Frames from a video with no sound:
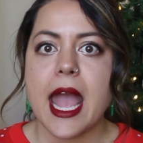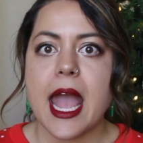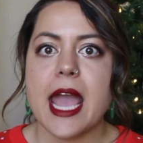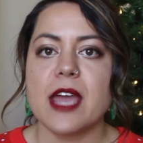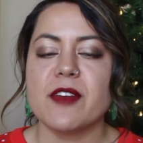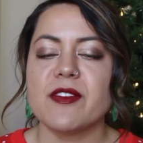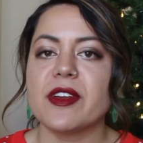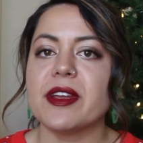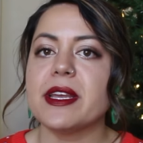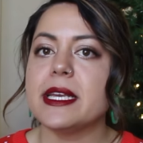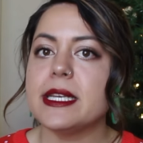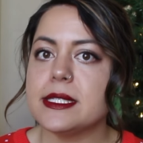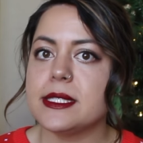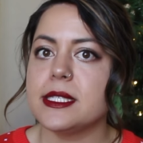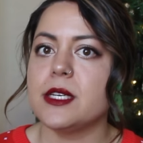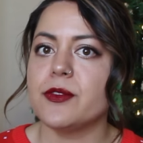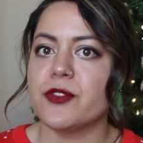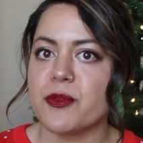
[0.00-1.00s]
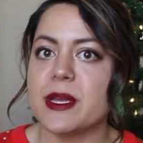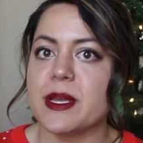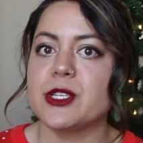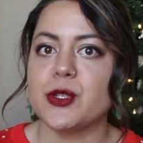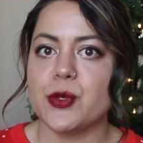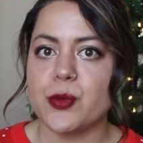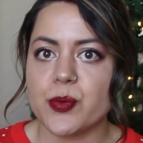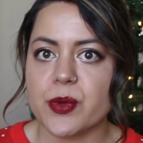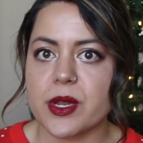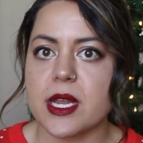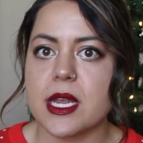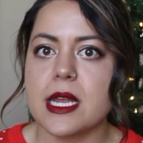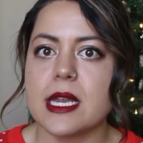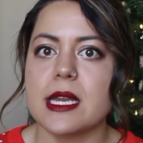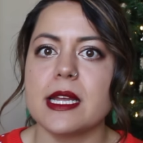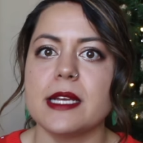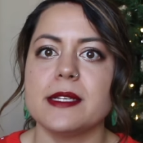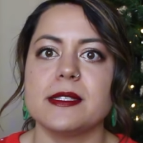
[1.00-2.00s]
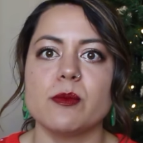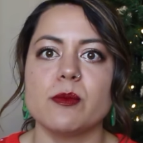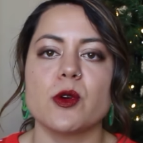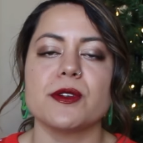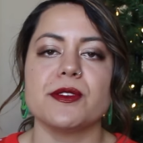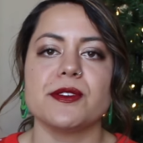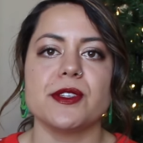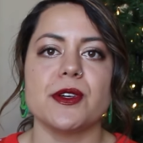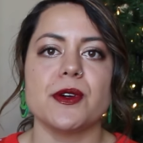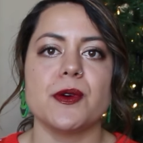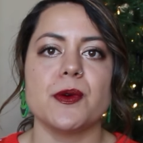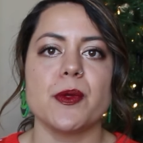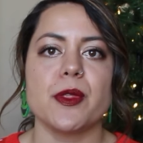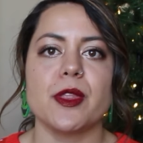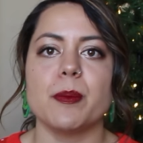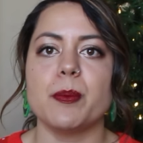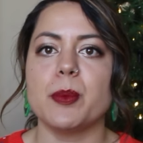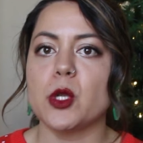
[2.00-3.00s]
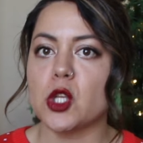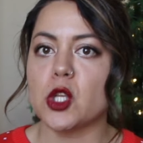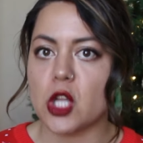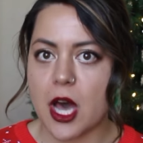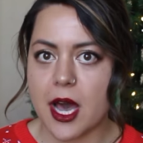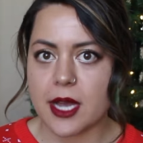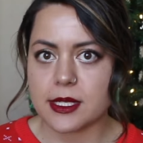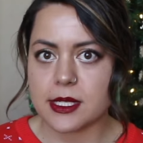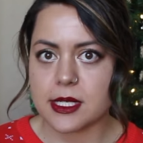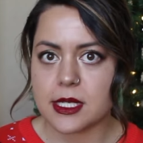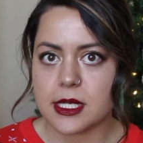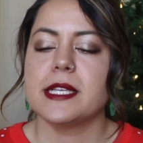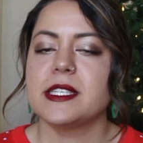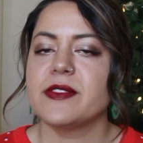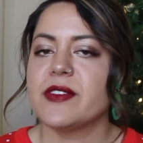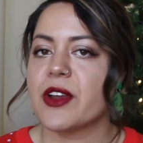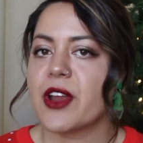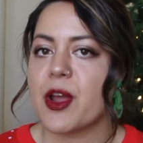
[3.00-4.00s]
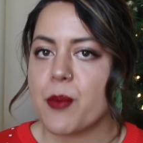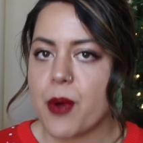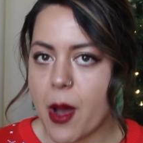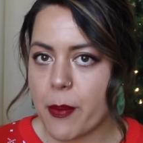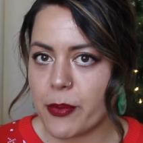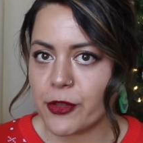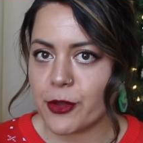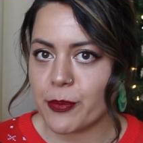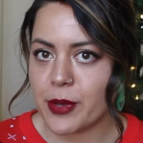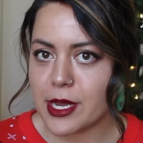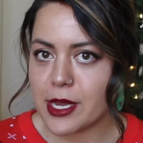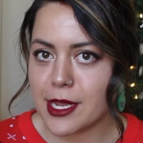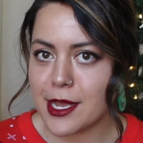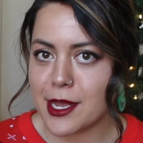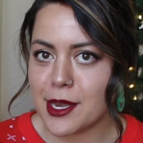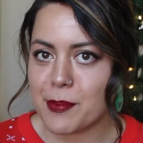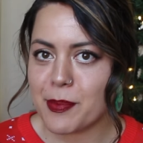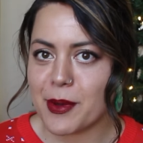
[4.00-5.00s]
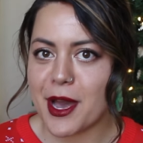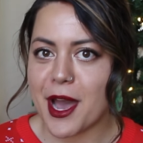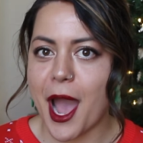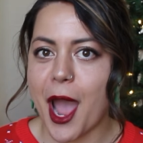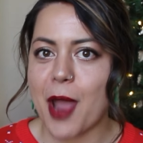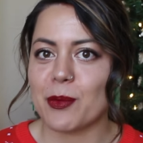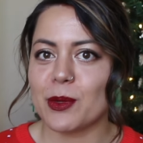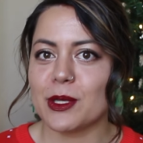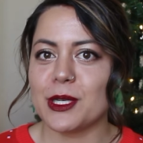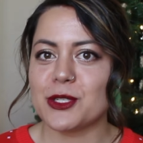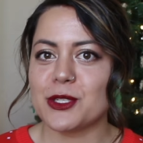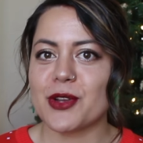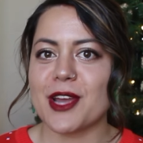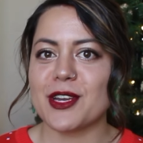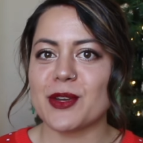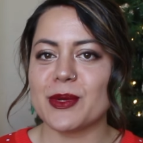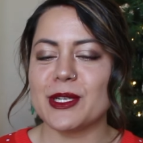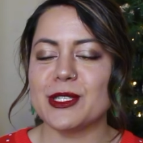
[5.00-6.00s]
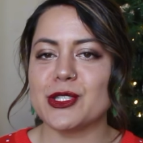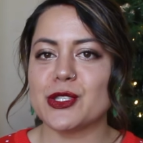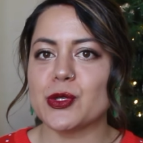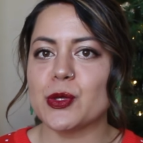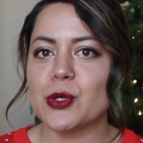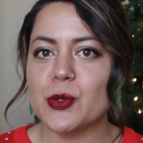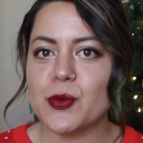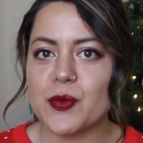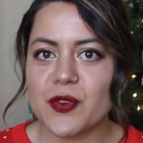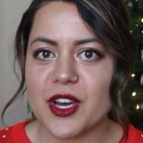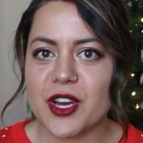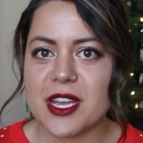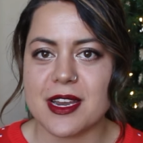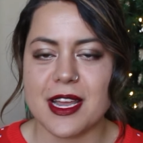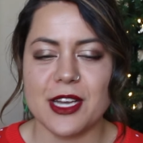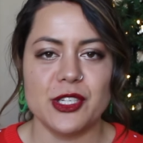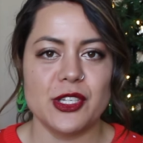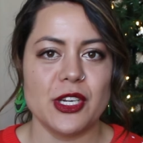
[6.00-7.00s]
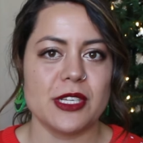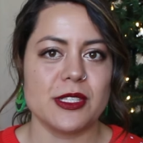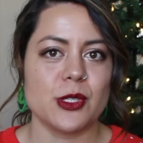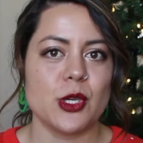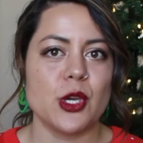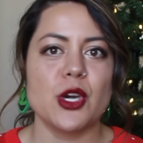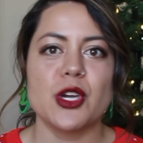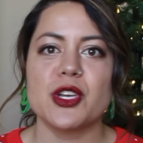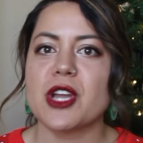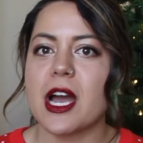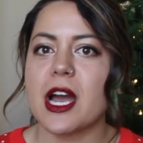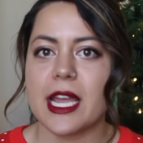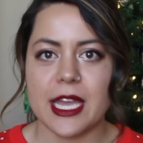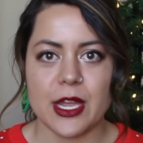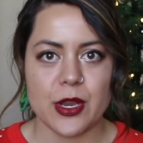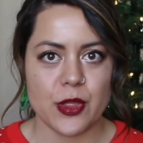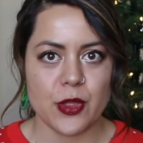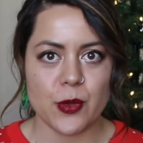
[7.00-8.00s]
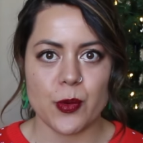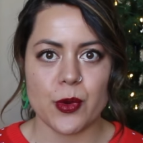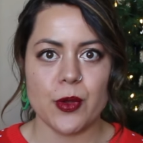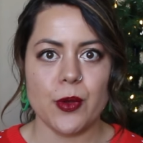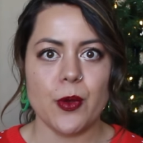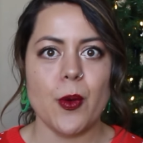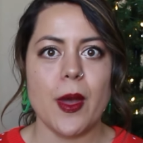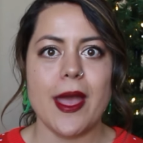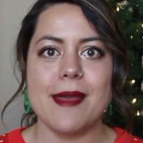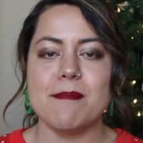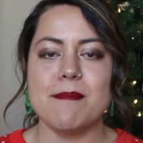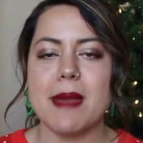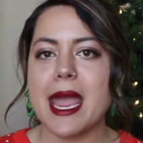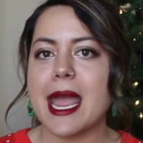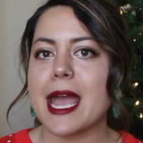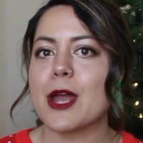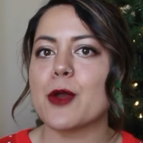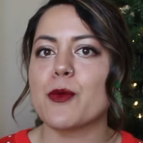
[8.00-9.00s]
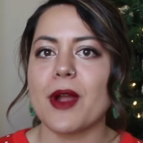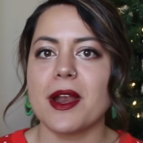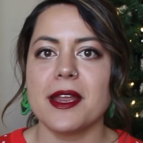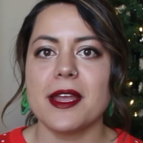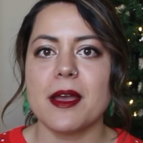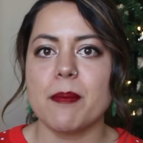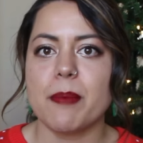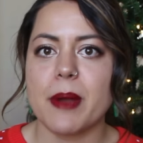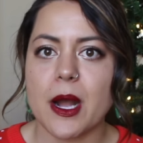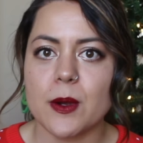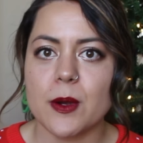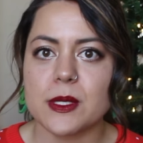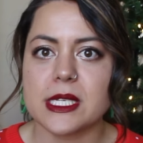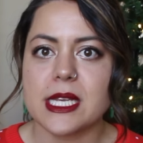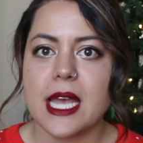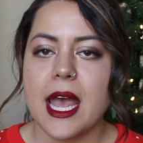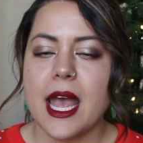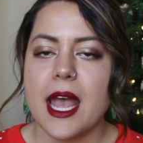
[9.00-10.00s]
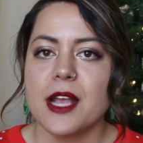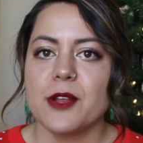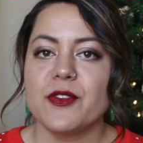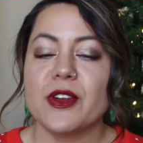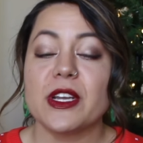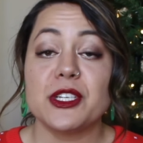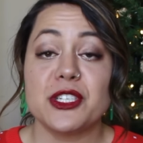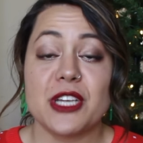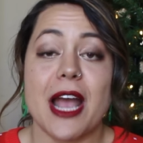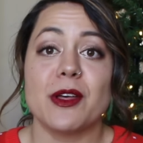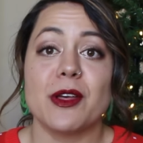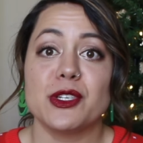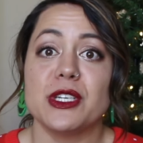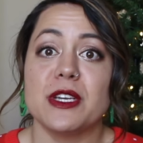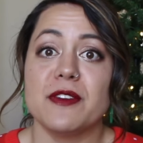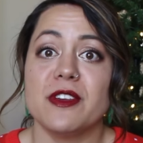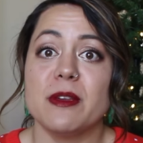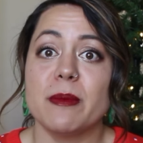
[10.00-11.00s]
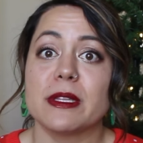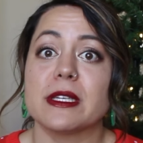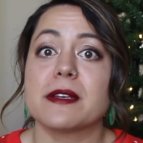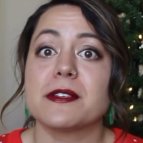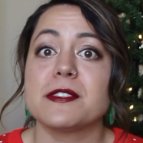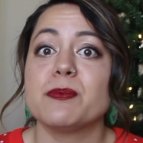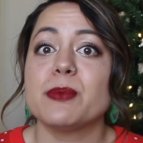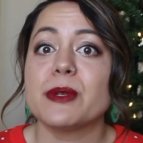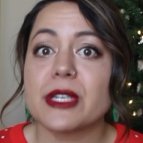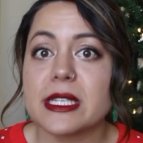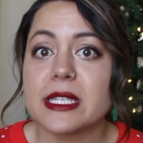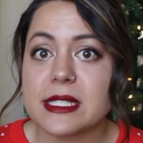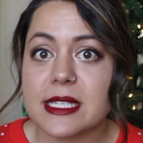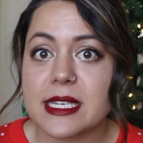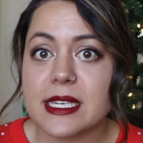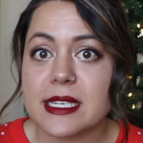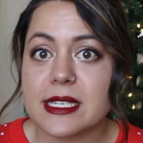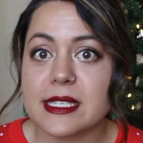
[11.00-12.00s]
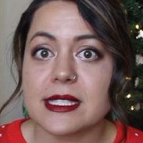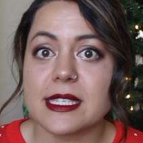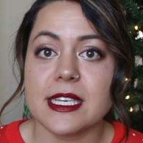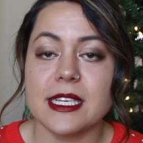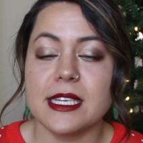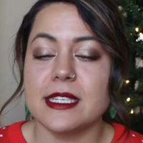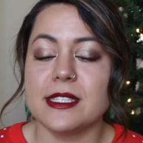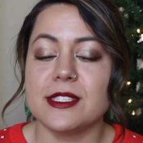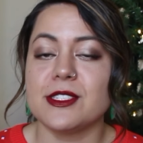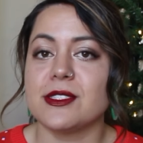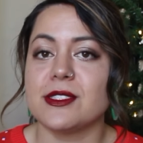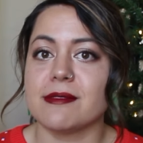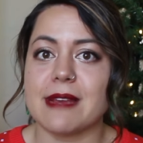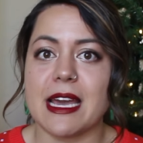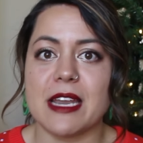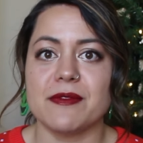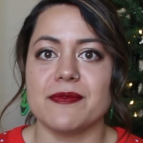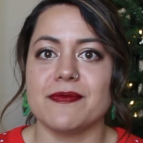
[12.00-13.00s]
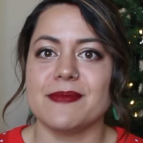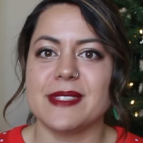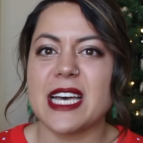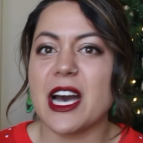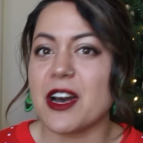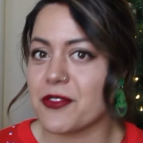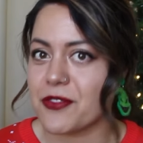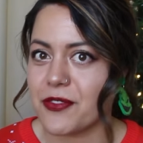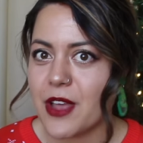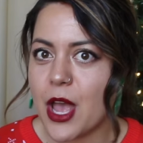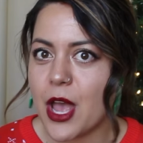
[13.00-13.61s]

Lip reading: and very easy for me to read. It's more so the plot. It's a very unpopular opinion, but I really tried to read Slewfoot and I just could not get through a man writing about very challenging female experiences. It's just kind of tough